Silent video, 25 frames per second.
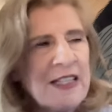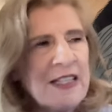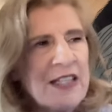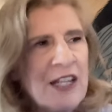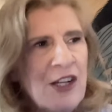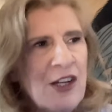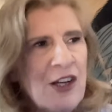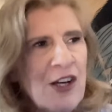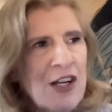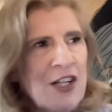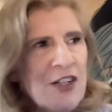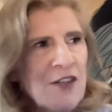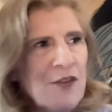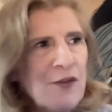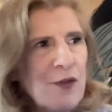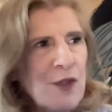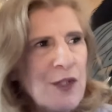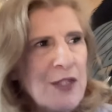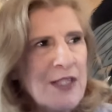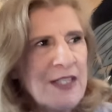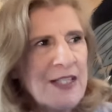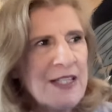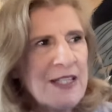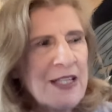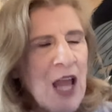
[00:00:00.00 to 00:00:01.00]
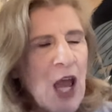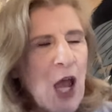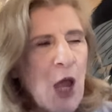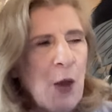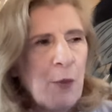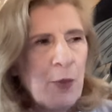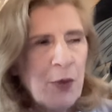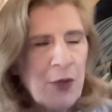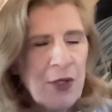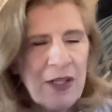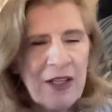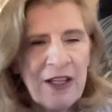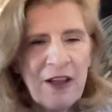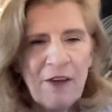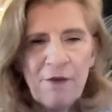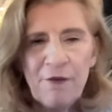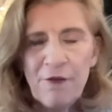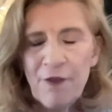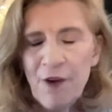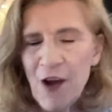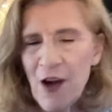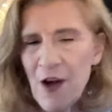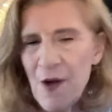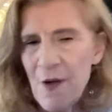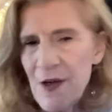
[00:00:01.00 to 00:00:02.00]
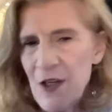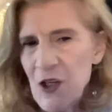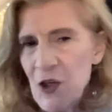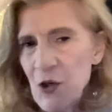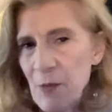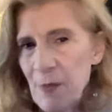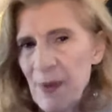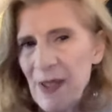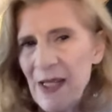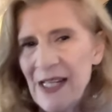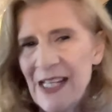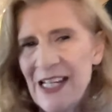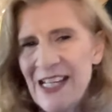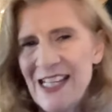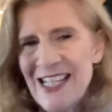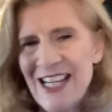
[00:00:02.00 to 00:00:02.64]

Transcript: The Knight of Wands is putting that fire in your belly,